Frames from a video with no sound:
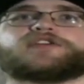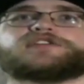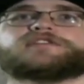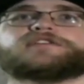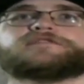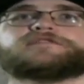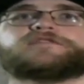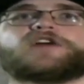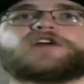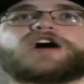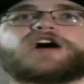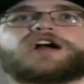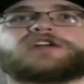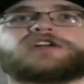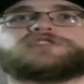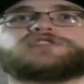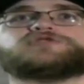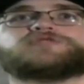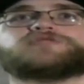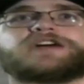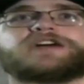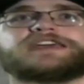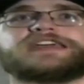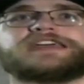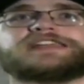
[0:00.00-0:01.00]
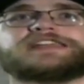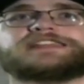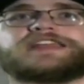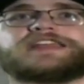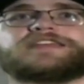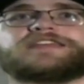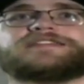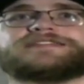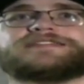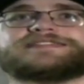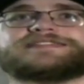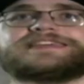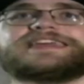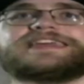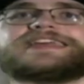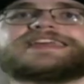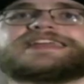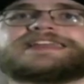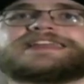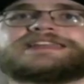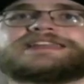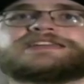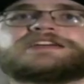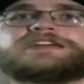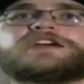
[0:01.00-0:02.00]
that I wondered how the fuck
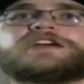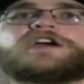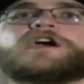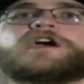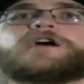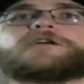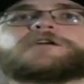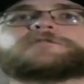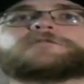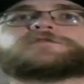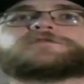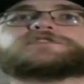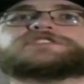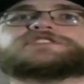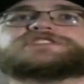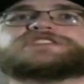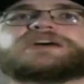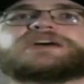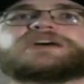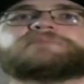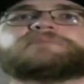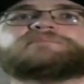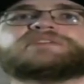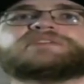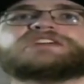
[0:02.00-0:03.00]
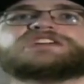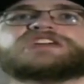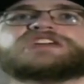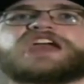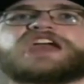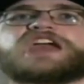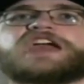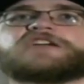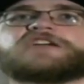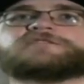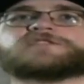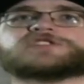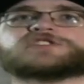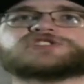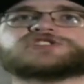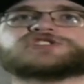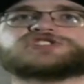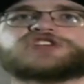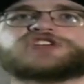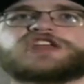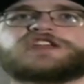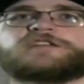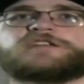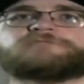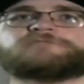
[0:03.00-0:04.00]
do I get this skin for it
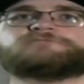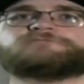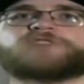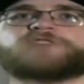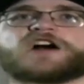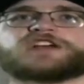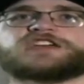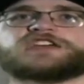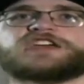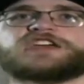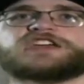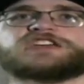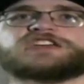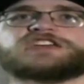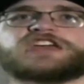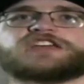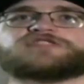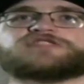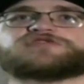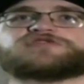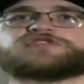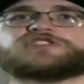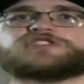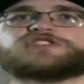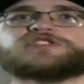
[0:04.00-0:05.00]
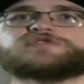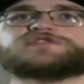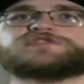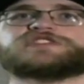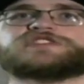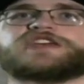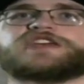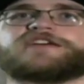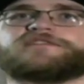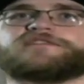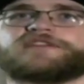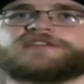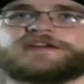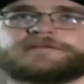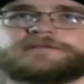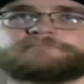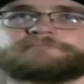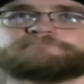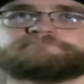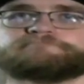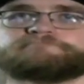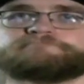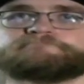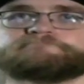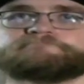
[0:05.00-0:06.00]
to be a Virgin fucking
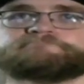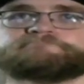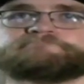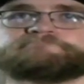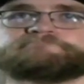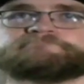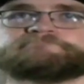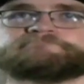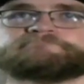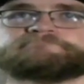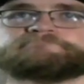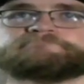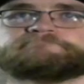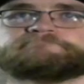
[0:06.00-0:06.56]
exclusive.